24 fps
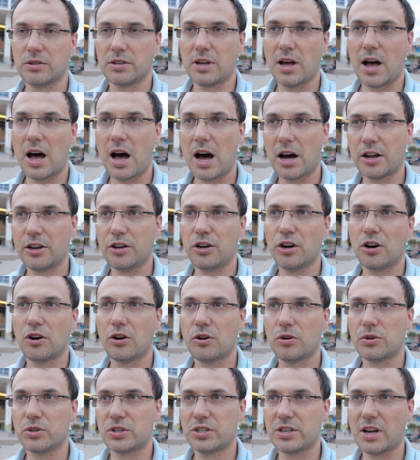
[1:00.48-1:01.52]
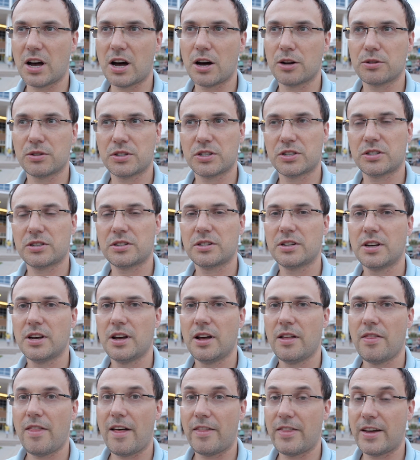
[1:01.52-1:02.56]
audio sounds
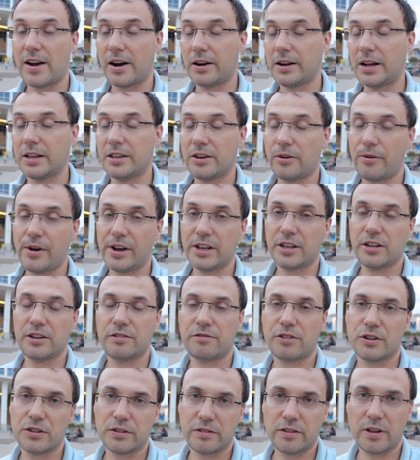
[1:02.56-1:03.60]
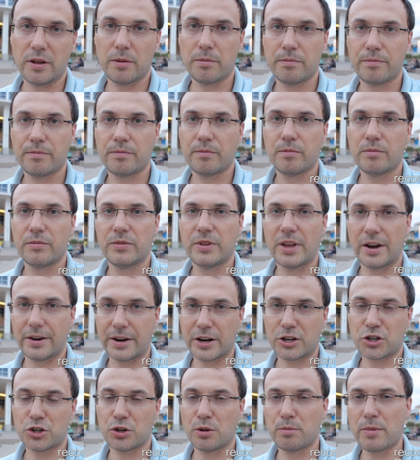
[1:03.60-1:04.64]
that are not directly in front of them.
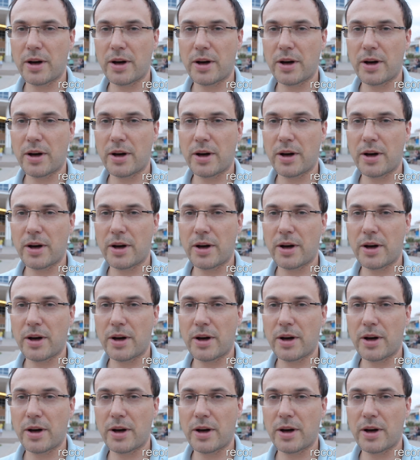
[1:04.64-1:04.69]
Directional